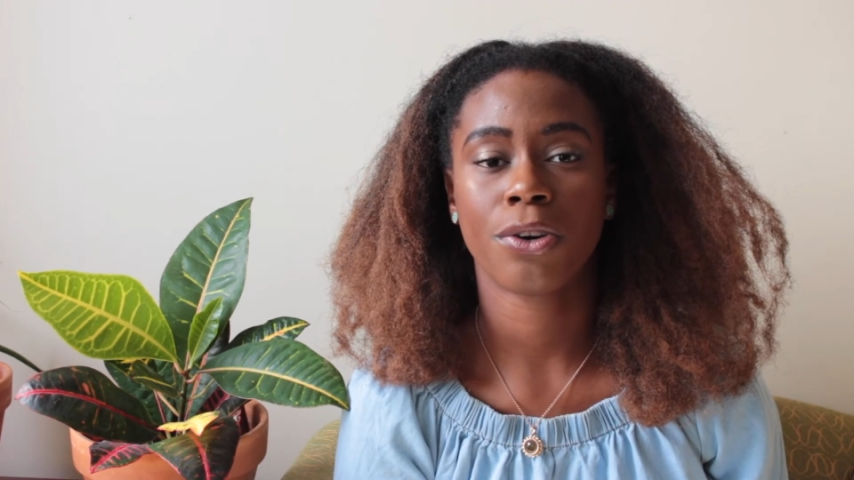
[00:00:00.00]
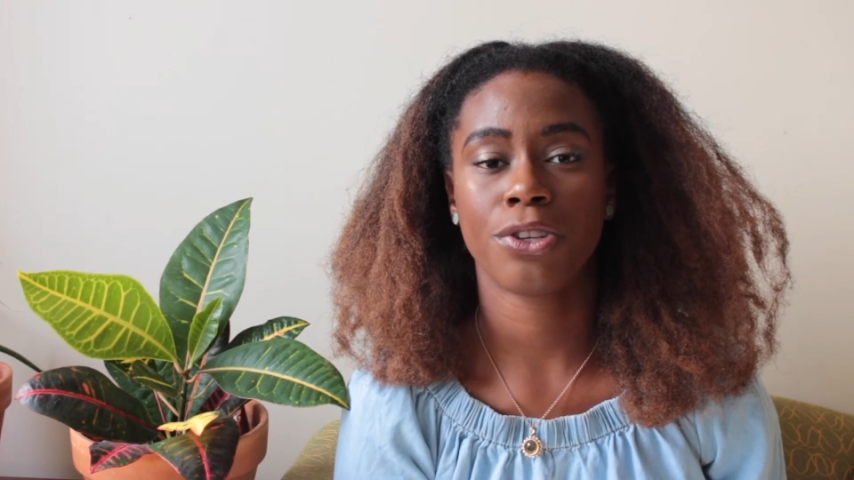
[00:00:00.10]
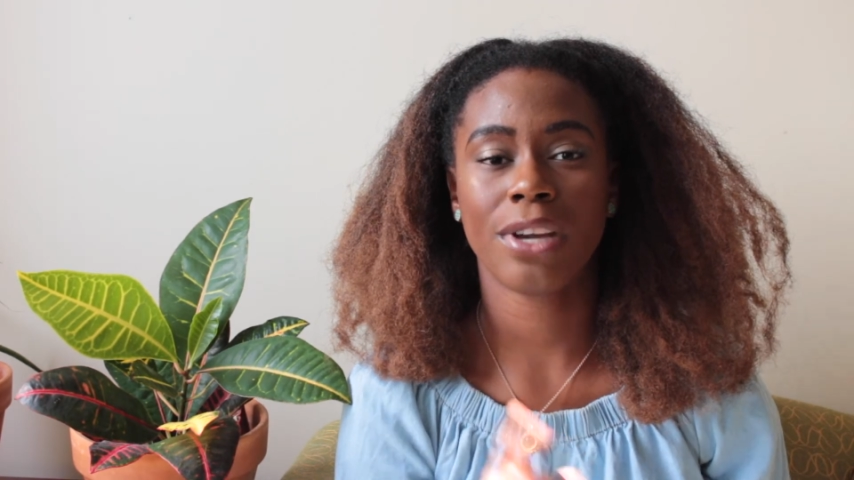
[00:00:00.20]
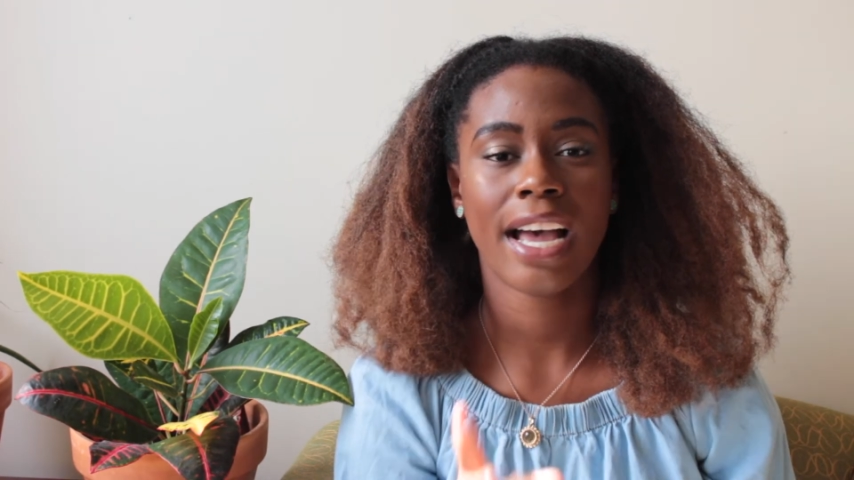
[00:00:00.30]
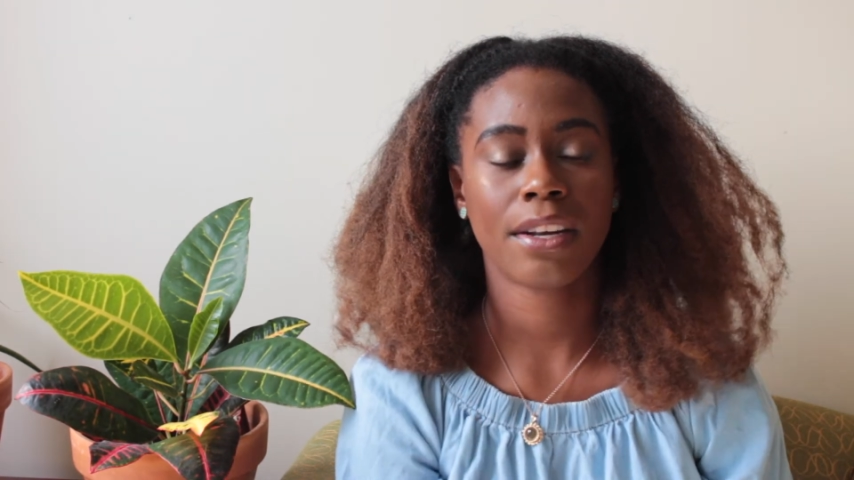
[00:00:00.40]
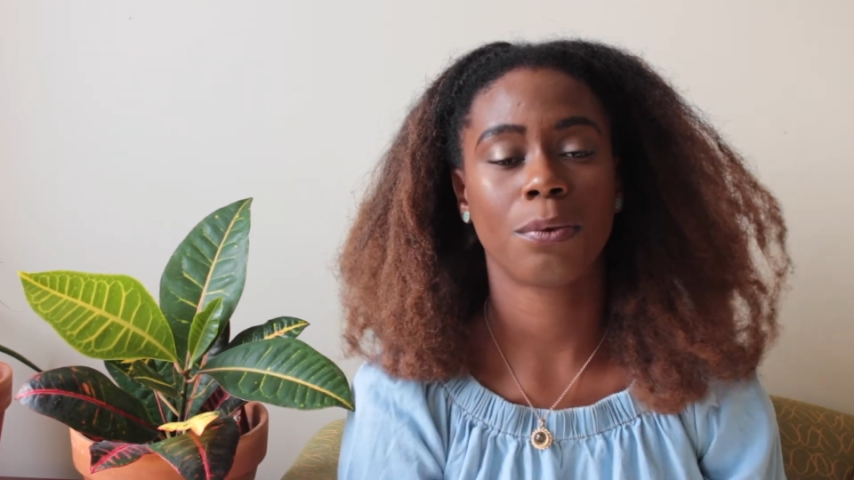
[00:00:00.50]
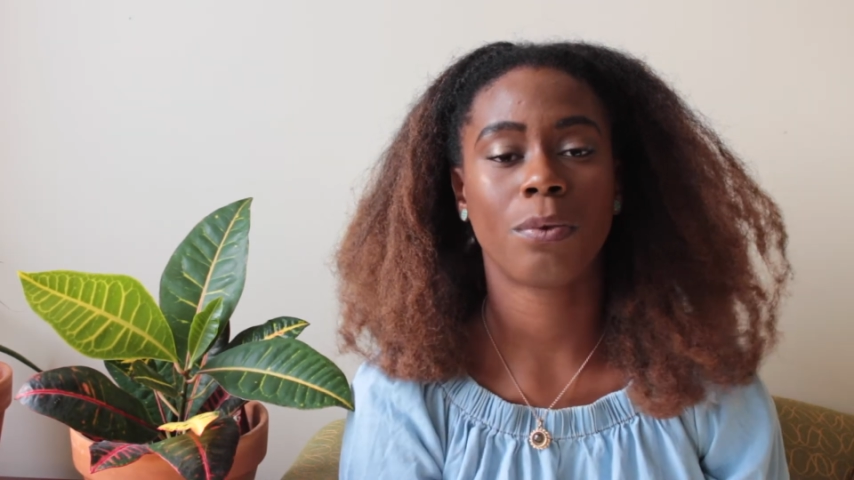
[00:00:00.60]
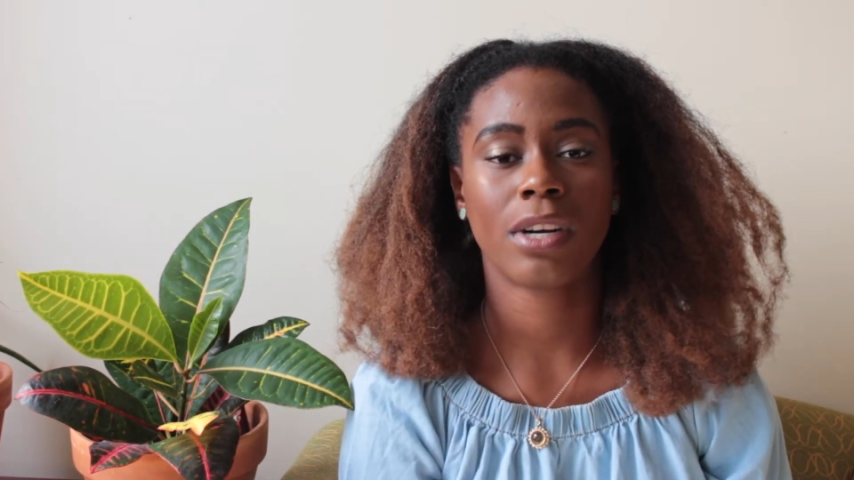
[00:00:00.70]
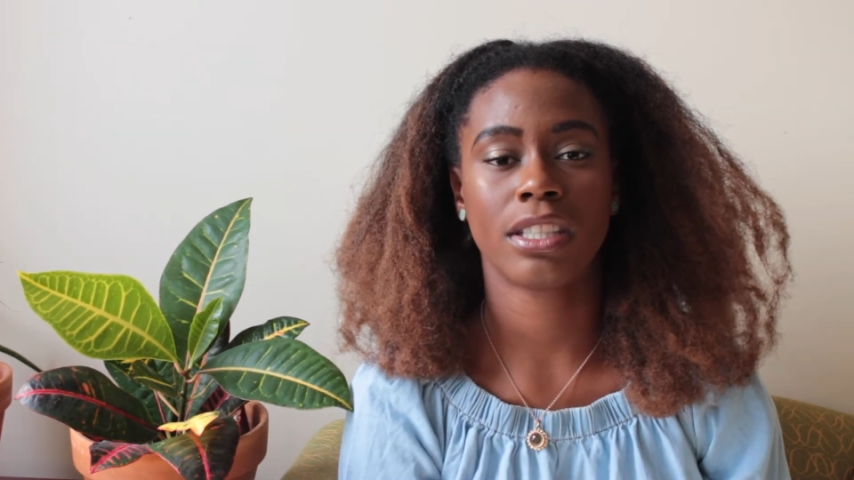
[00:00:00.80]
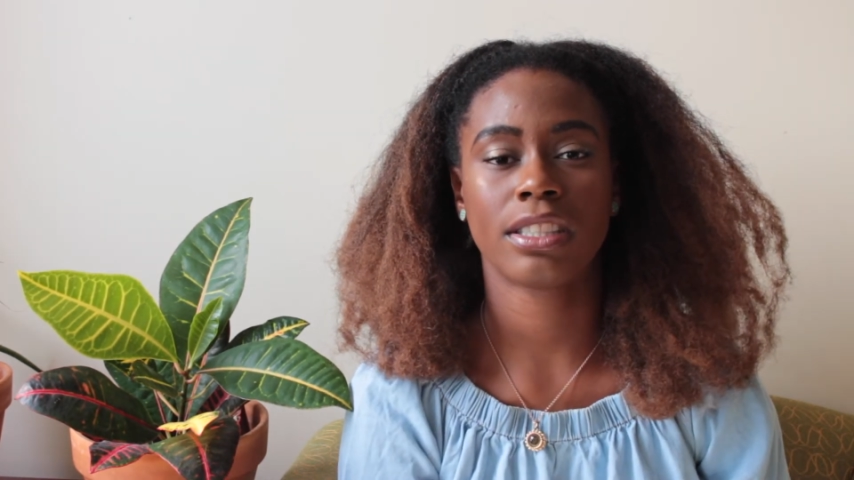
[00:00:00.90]
or you had it
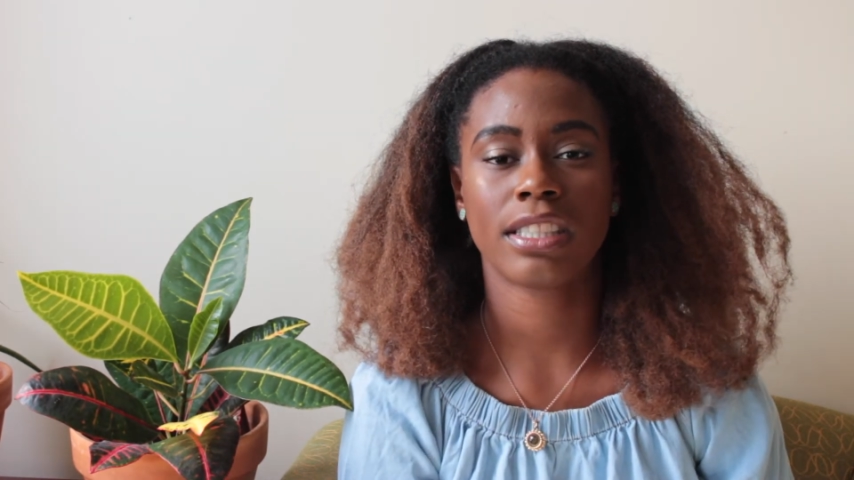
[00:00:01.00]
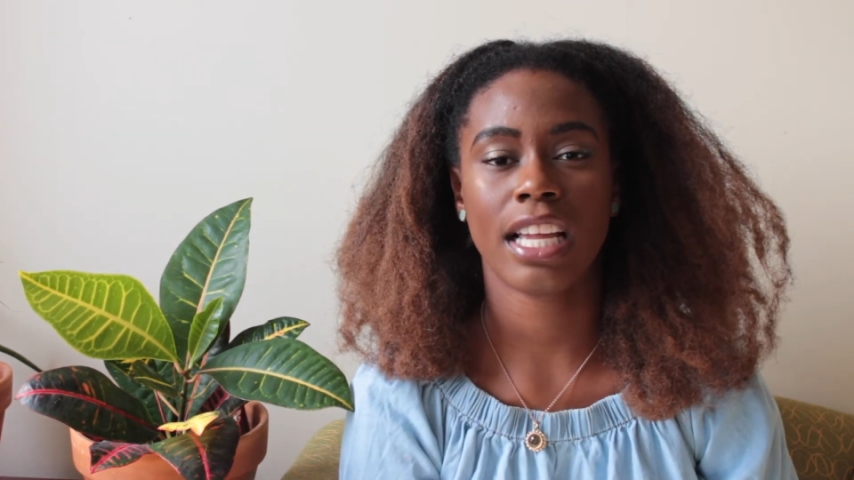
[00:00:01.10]
once